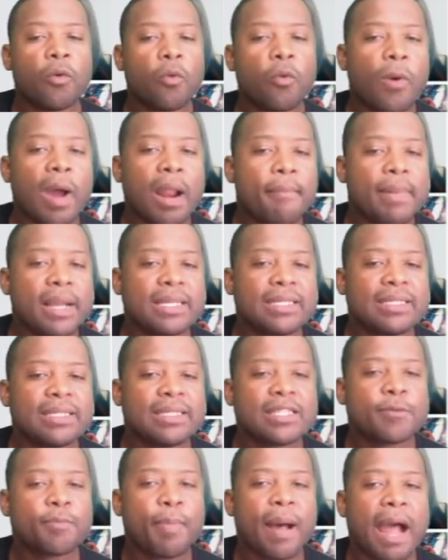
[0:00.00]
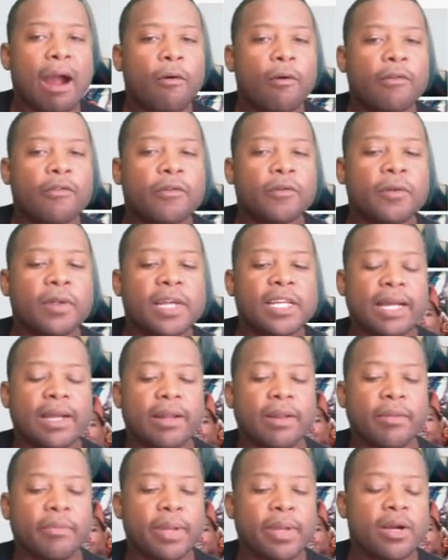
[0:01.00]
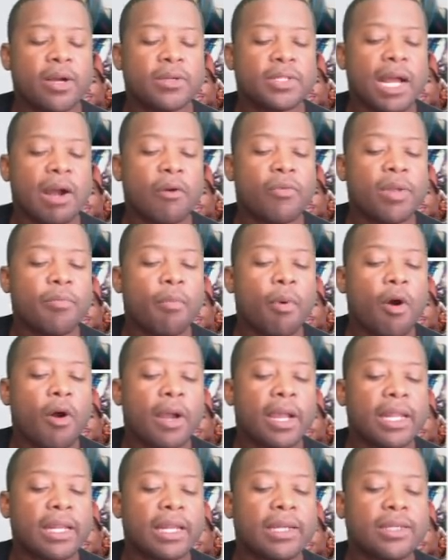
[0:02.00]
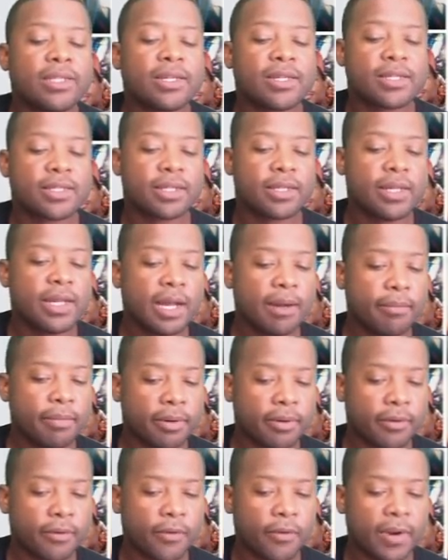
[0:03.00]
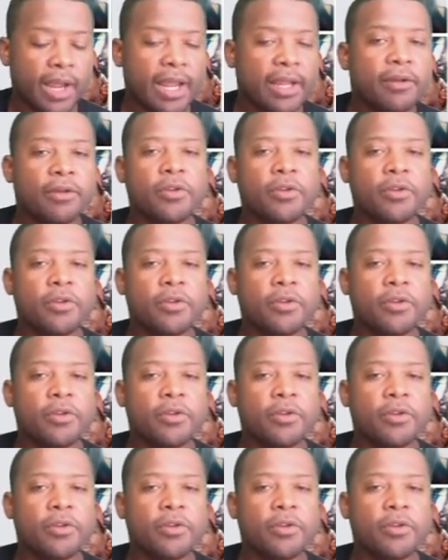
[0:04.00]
What makes this powerful is because that we marketing just the number, okay?